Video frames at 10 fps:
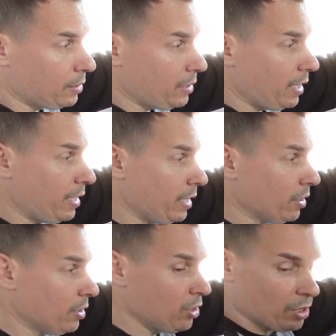taking
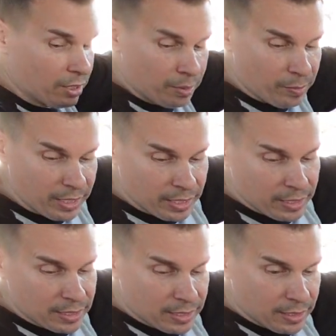out the junk and making
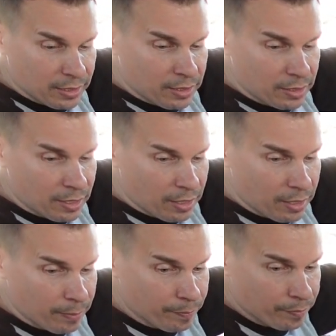this thing look
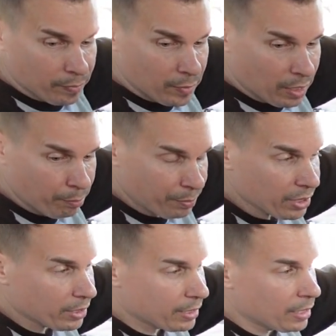
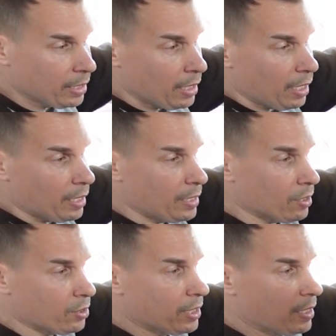appealing. The
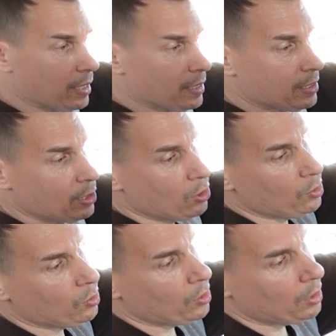other thing is
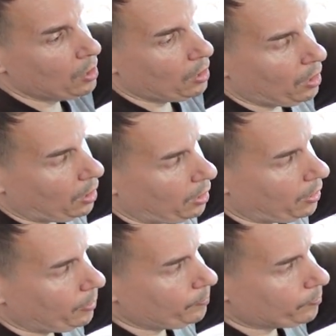too,
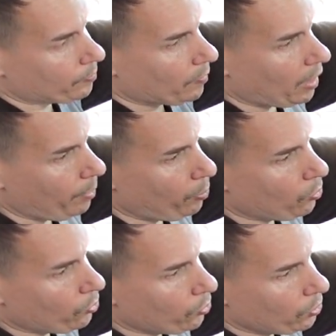I
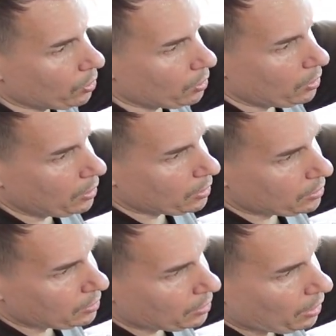pulled
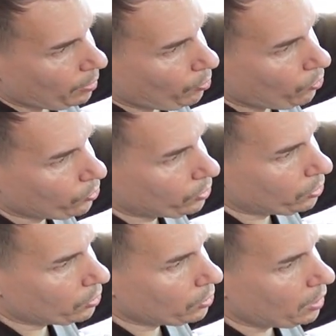this cup
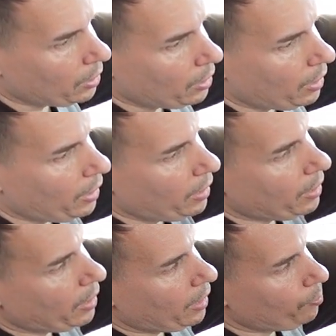holder
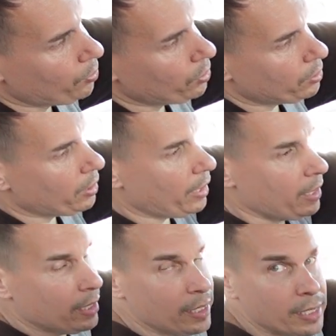and I put
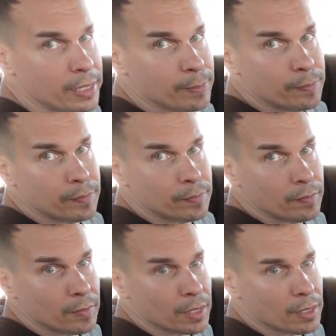a
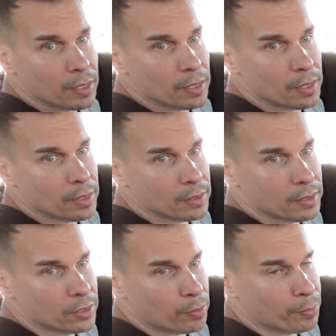
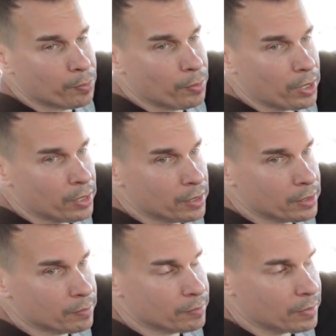little
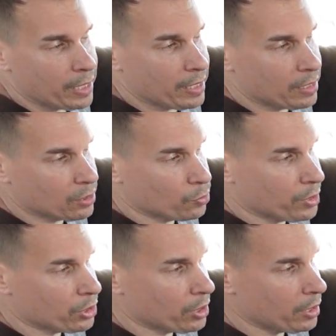hidden
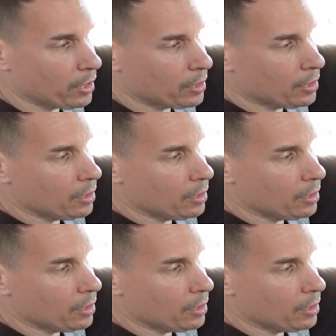switch in it.